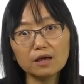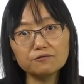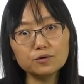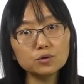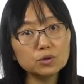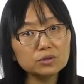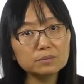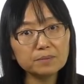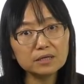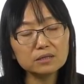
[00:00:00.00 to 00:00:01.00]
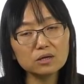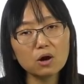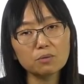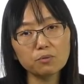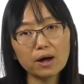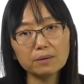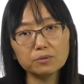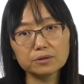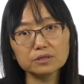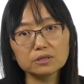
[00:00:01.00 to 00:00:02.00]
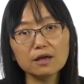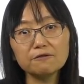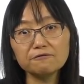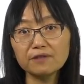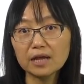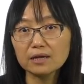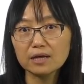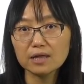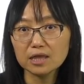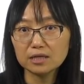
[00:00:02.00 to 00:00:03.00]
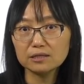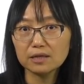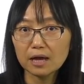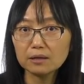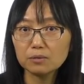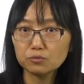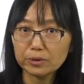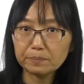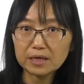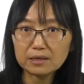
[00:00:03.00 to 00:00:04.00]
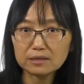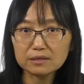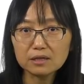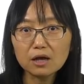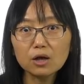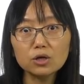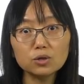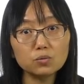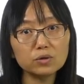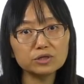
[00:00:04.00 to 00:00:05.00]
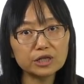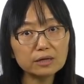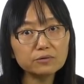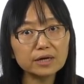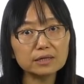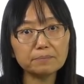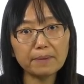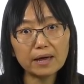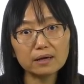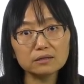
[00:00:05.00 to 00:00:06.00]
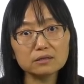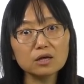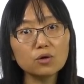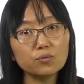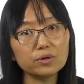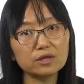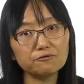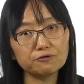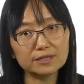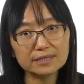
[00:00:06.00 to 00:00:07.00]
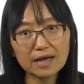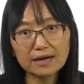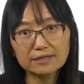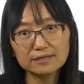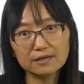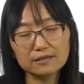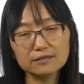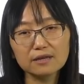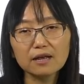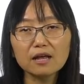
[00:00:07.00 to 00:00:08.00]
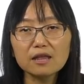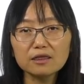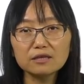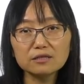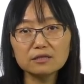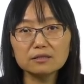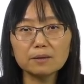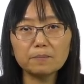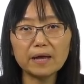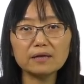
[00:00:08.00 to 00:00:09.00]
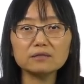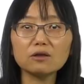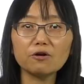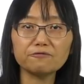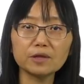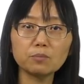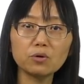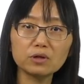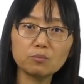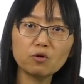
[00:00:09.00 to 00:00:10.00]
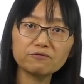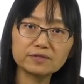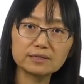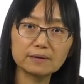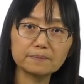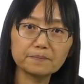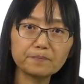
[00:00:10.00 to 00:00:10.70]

If you use PCR primers flanking these tandem repeats, you will generate bands with different sizes. This is the base of the polymorphism.